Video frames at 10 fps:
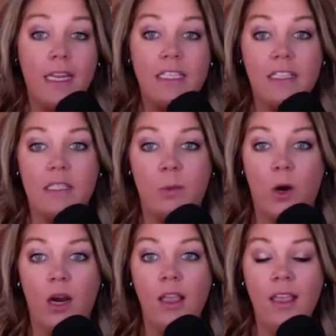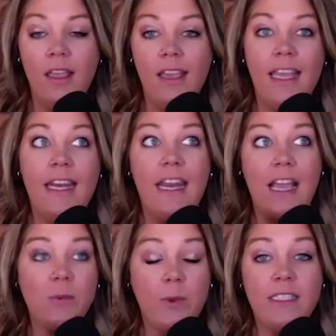into this more in
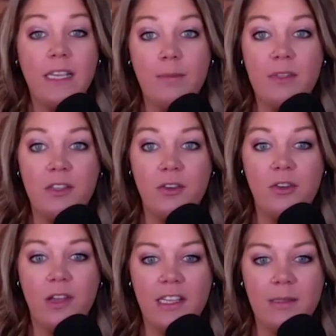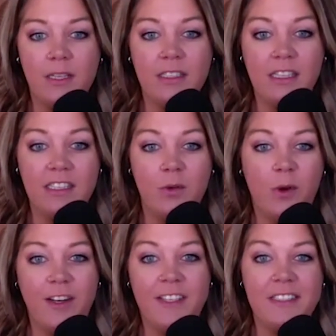next week's episode, you guys, because I did
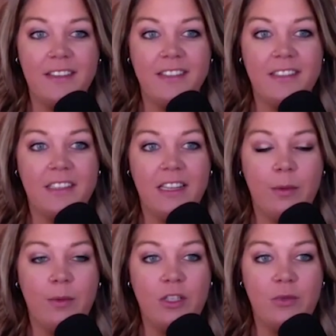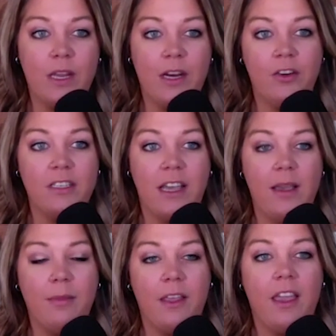want to discuss it today, but we just ran out of
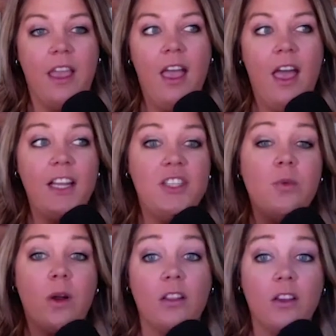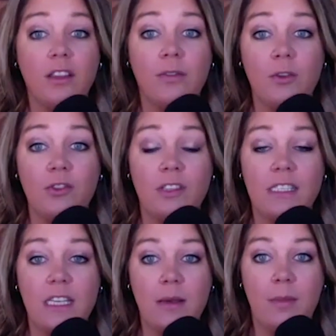time. Like, I do want to look at the future of
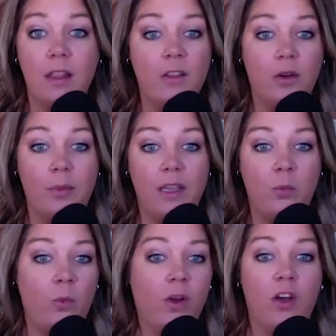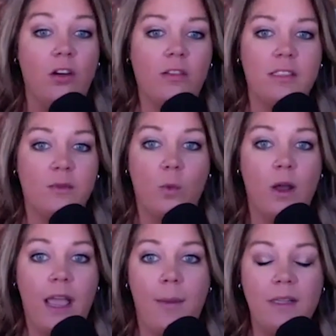this team a little bit, regardless of
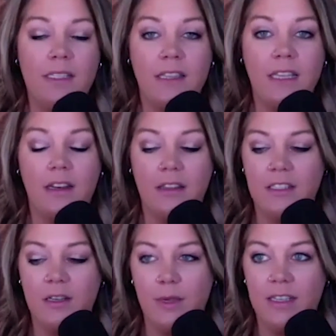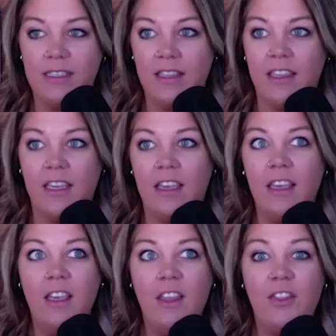what happens at the end of this year, because I think
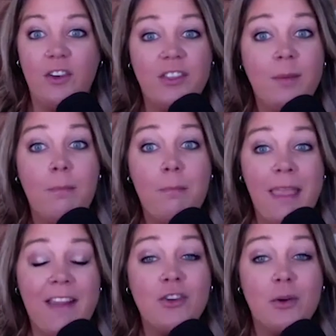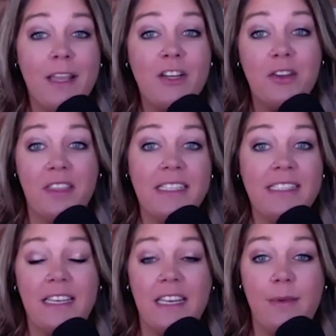there's some major, major things
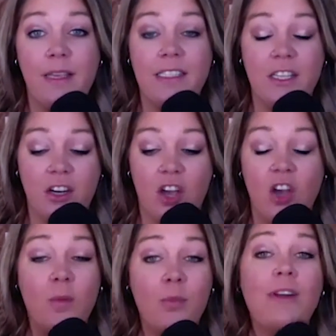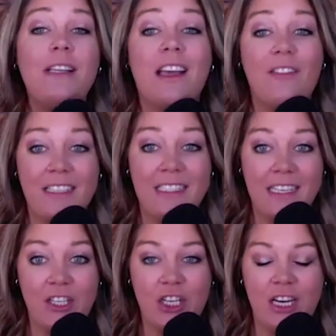that need to be considered. A Kaprizov
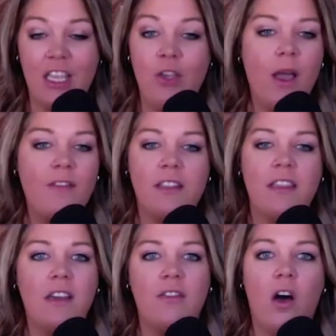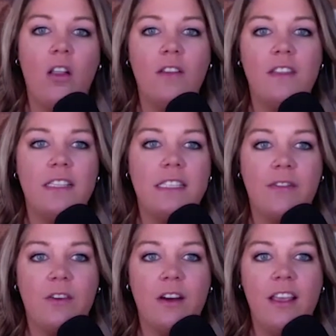extension. You have to think of all of these
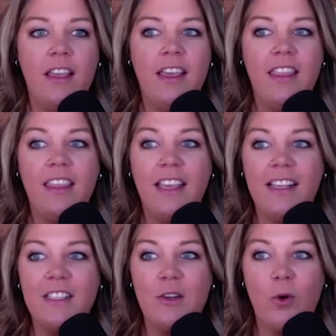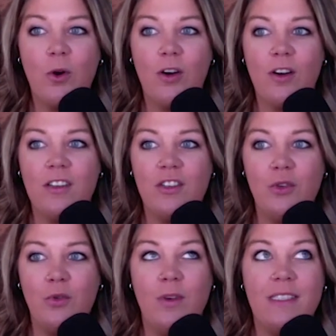different things in order
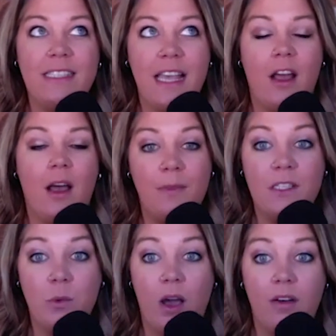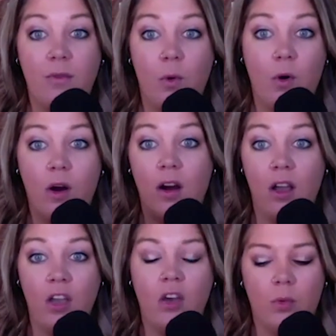to set up the squad for
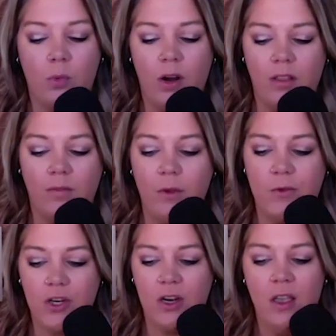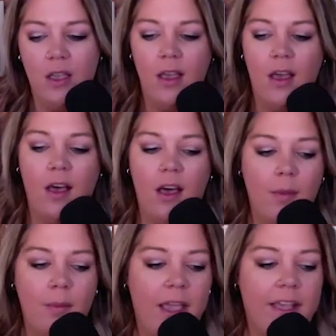a good run in the future.
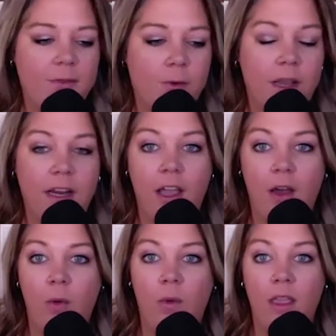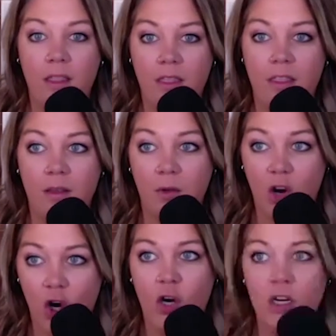Um, as for right now, in the
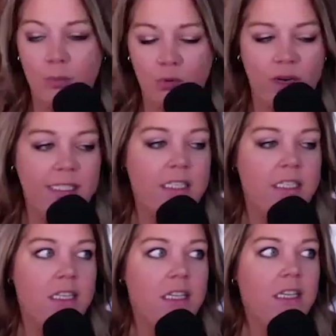current present,